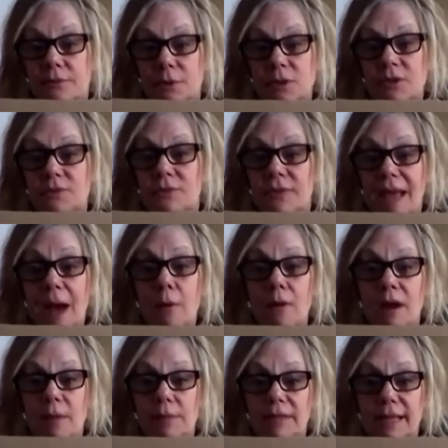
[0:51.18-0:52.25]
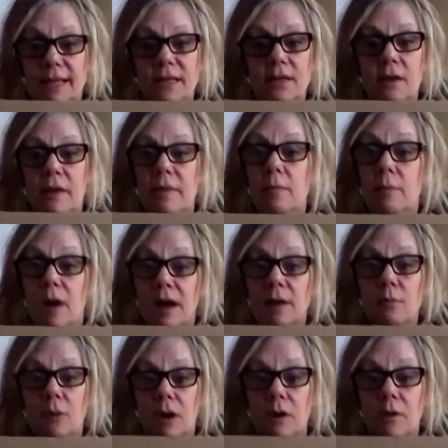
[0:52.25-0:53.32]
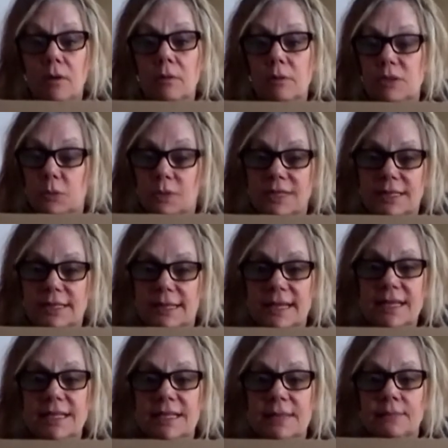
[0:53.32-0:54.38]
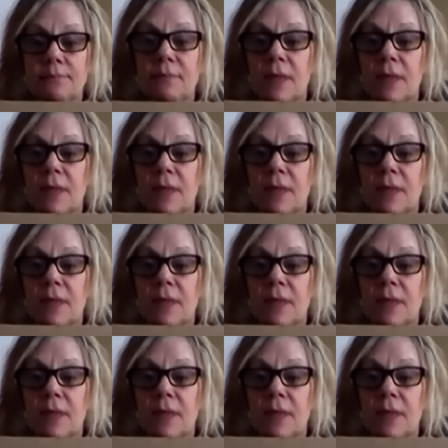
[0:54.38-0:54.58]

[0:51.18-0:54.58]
First flower I planted on the bottom row was 1/6.